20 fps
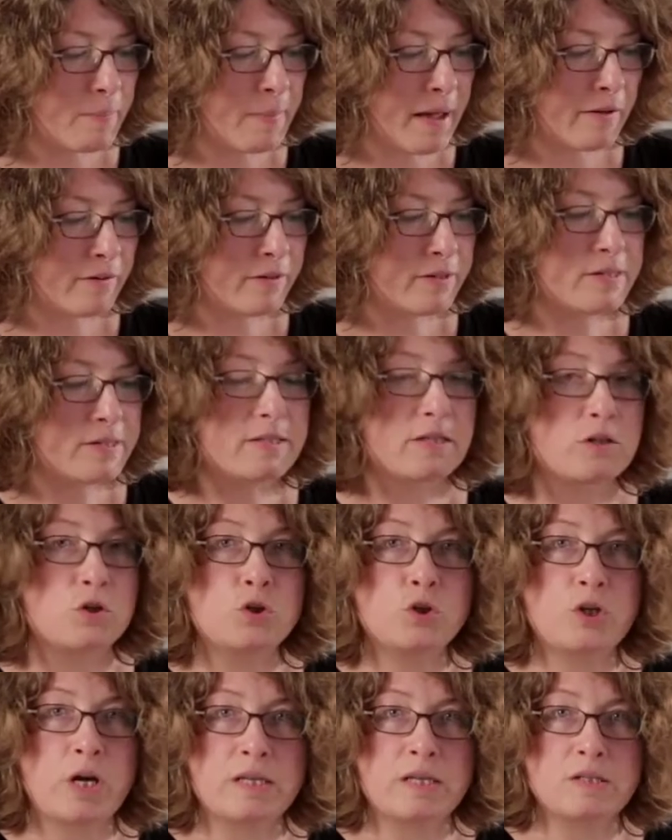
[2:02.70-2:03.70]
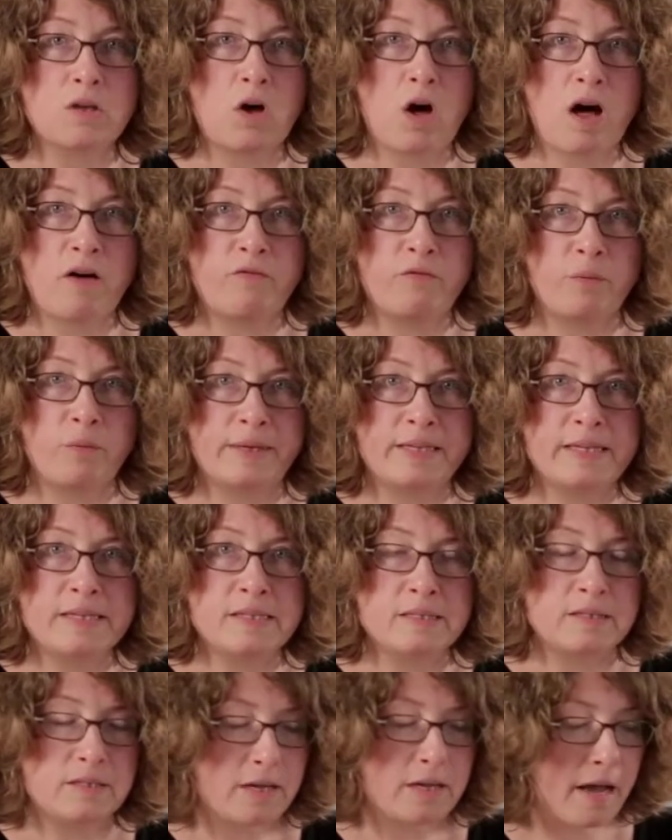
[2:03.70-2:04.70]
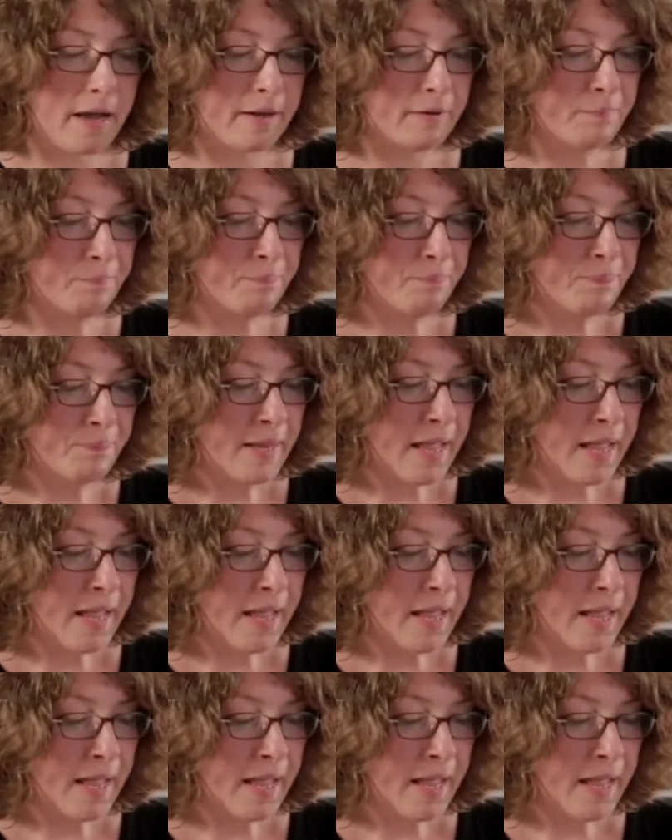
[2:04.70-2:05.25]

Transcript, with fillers: thing about it is it shuts off when it's done